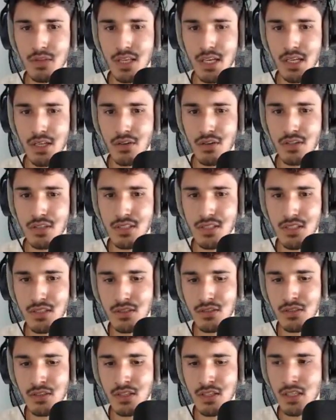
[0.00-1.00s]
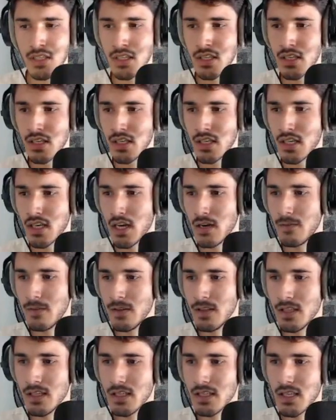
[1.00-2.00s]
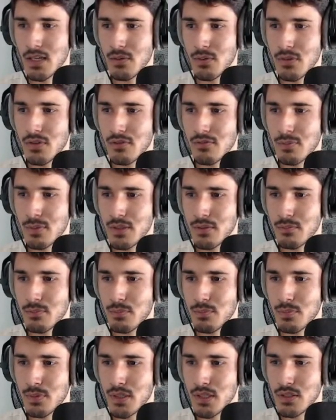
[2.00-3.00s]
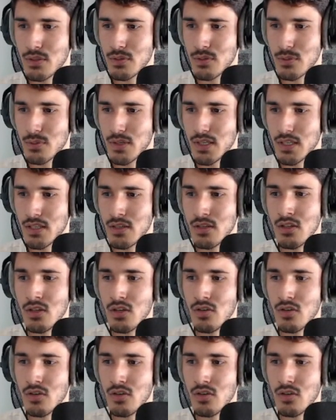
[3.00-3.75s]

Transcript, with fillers: N E R skill, I feel like that would have been pretty sweet.